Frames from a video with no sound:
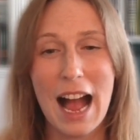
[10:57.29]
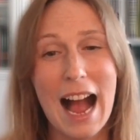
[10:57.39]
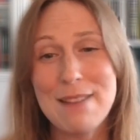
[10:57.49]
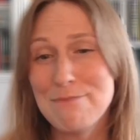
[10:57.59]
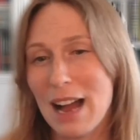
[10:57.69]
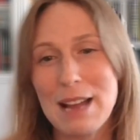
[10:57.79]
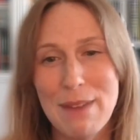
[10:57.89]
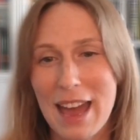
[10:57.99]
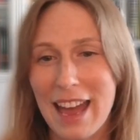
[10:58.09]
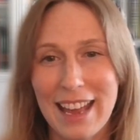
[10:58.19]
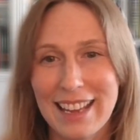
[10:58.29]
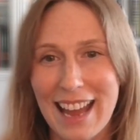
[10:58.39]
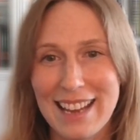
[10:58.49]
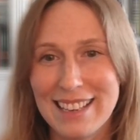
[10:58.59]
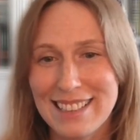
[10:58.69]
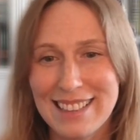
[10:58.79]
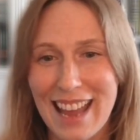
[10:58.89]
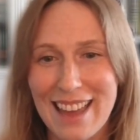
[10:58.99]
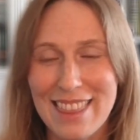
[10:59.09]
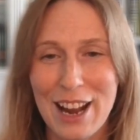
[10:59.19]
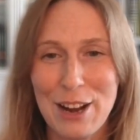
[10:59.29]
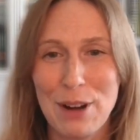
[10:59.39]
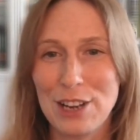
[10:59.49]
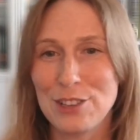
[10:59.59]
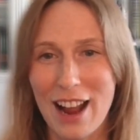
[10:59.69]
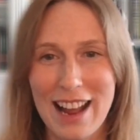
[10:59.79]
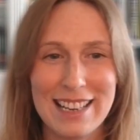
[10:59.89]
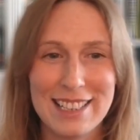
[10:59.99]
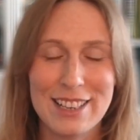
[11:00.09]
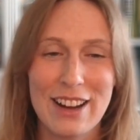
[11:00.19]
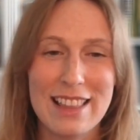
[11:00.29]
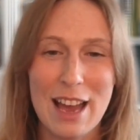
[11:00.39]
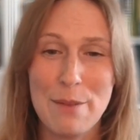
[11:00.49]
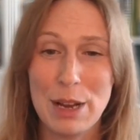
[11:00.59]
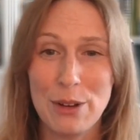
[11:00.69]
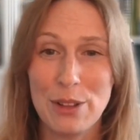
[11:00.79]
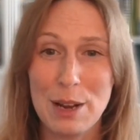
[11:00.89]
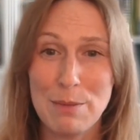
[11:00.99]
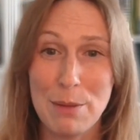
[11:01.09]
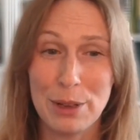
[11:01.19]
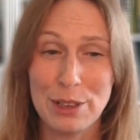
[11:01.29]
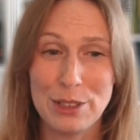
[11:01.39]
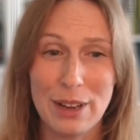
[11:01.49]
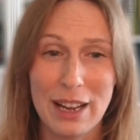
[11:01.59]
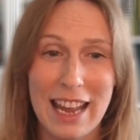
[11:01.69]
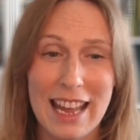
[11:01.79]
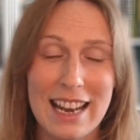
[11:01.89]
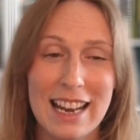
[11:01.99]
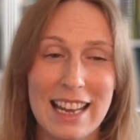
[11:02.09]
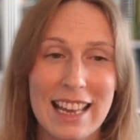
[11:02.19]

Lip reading: I may get there where I try and integrate them. I know a lot of people are doing it.